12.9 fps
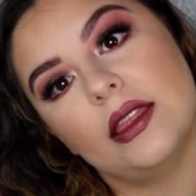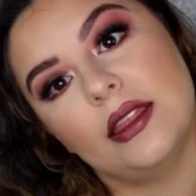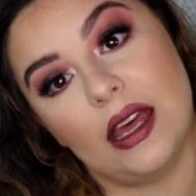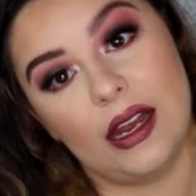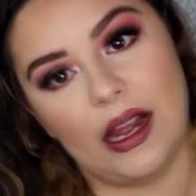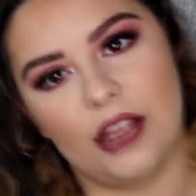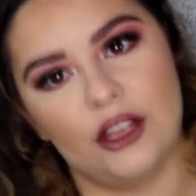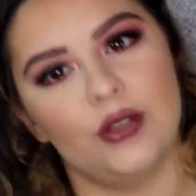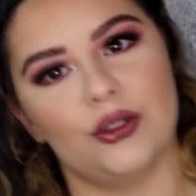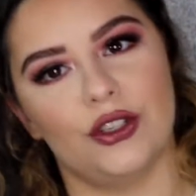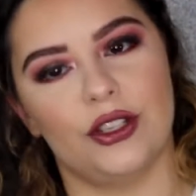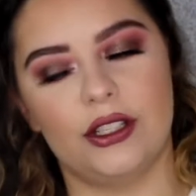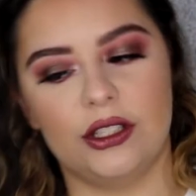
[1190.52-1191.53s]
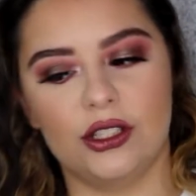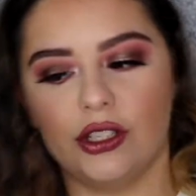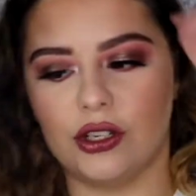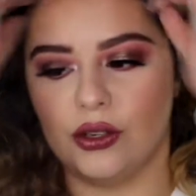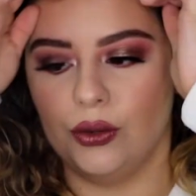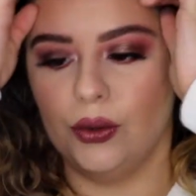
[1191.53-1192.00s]
than I usually
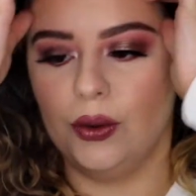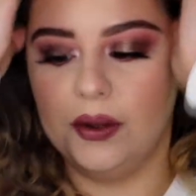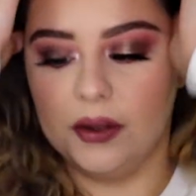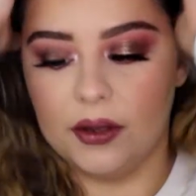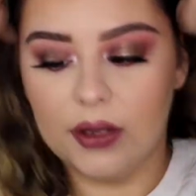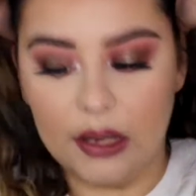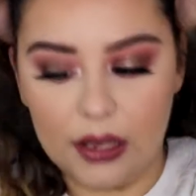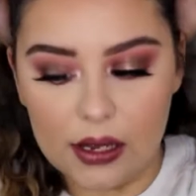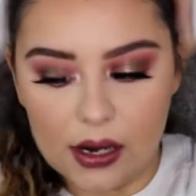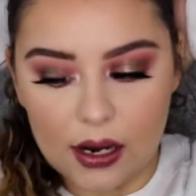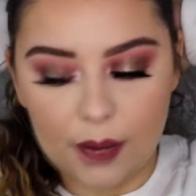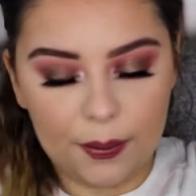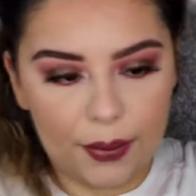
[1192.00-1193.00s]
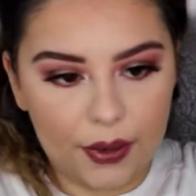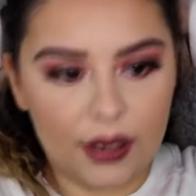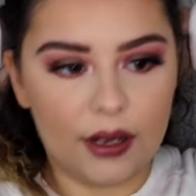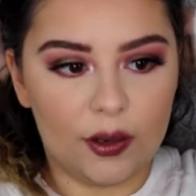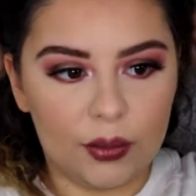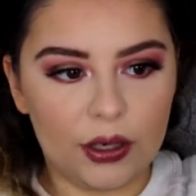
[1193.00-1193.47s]
do.
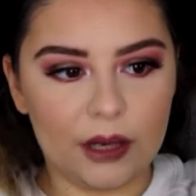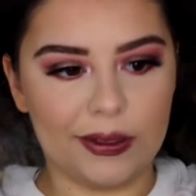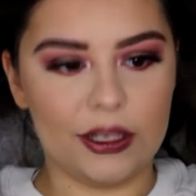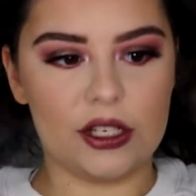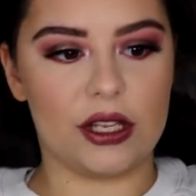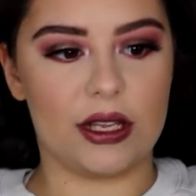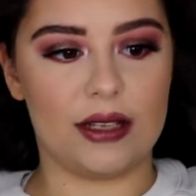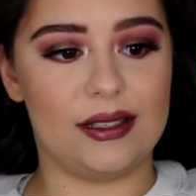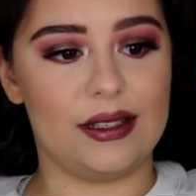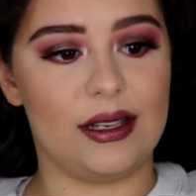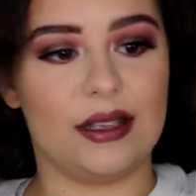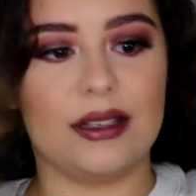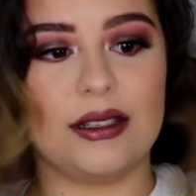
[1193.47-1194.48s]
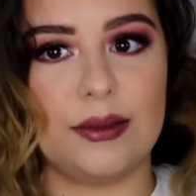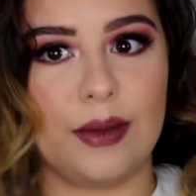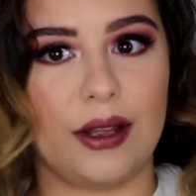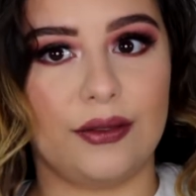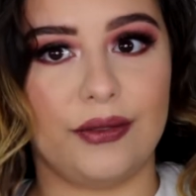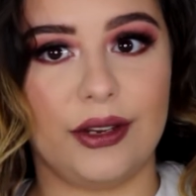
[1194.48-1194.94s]
But pretty much this is
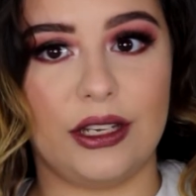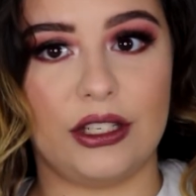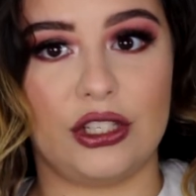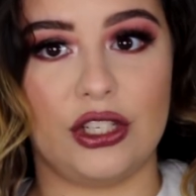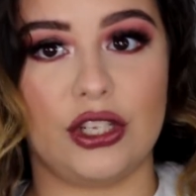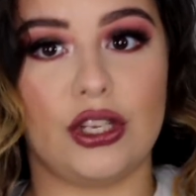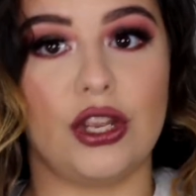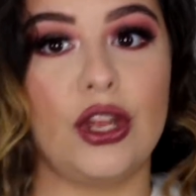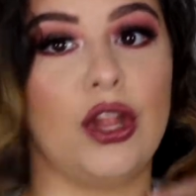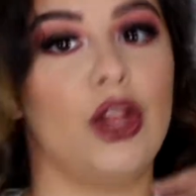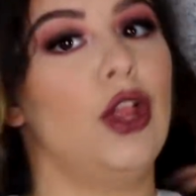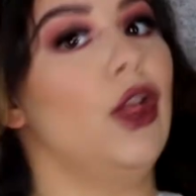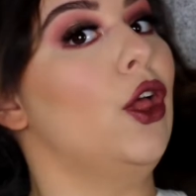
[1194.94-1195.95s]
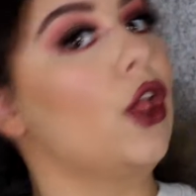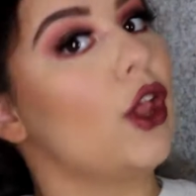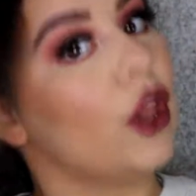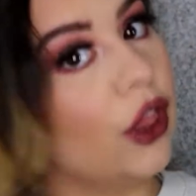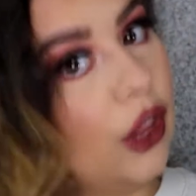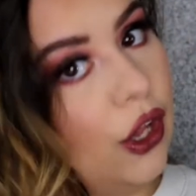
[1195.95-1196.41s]
my finished
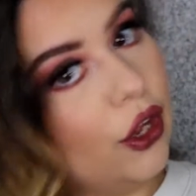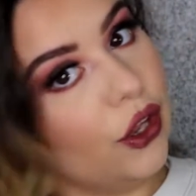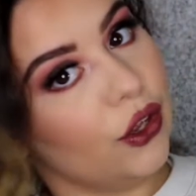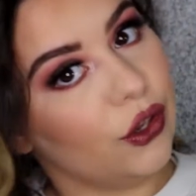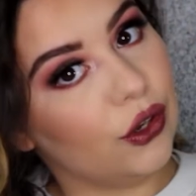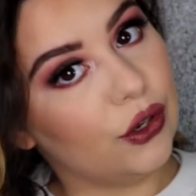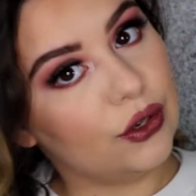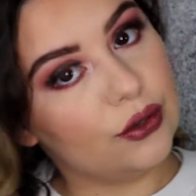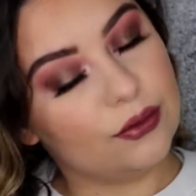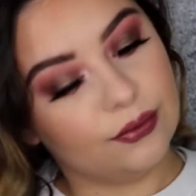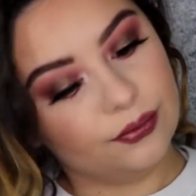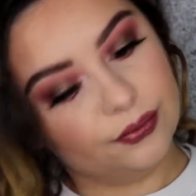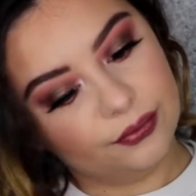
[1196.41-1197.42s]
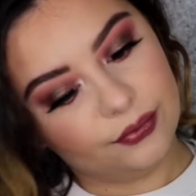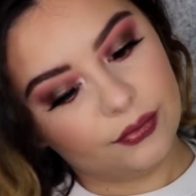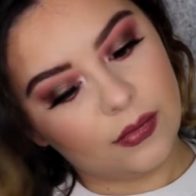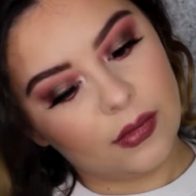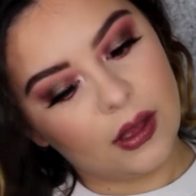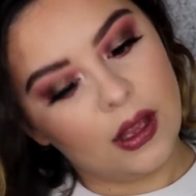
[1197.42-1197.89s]
look.
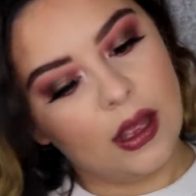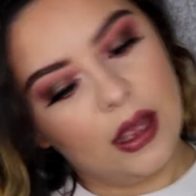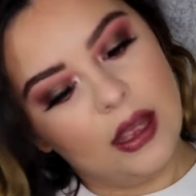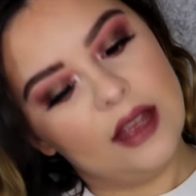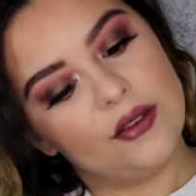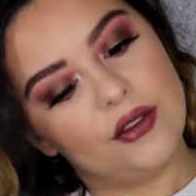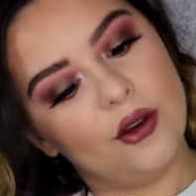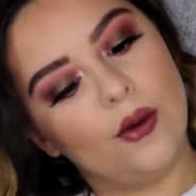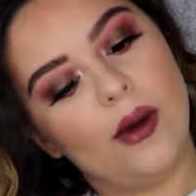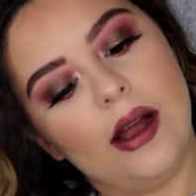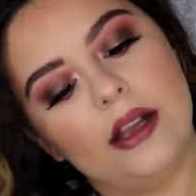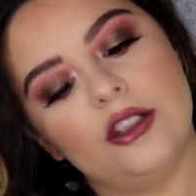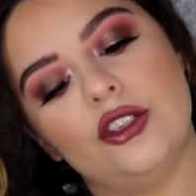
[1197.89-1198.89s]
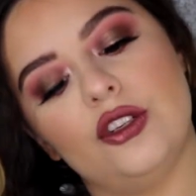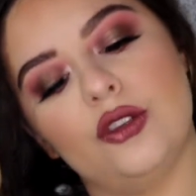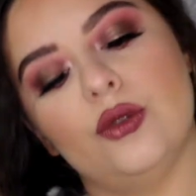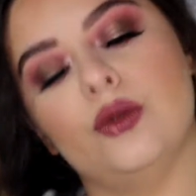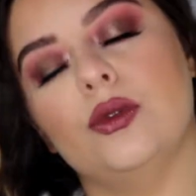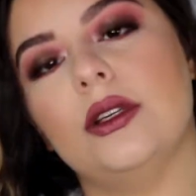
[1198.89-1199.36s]
If you want
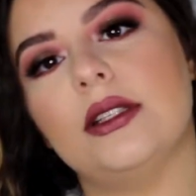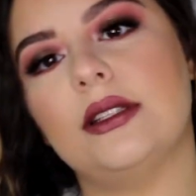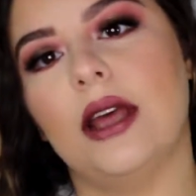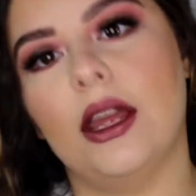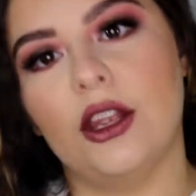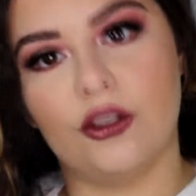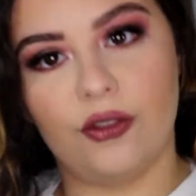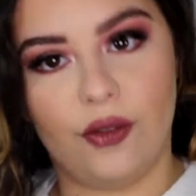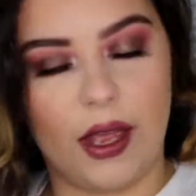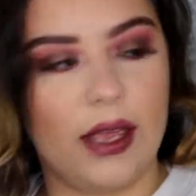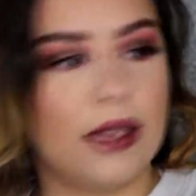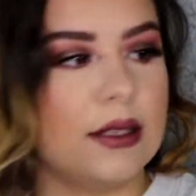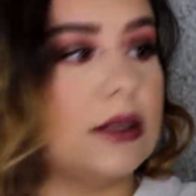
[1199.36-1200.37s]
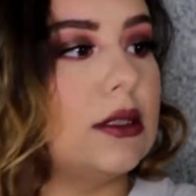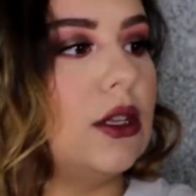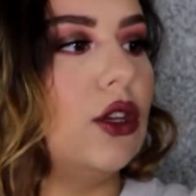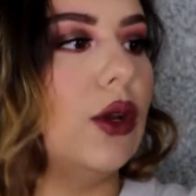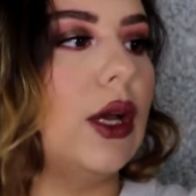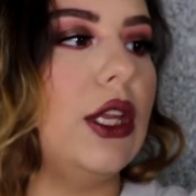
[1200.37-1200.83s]
to set your face,
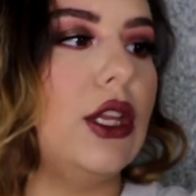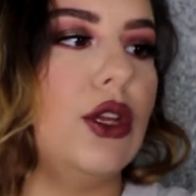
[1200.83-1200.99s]
you can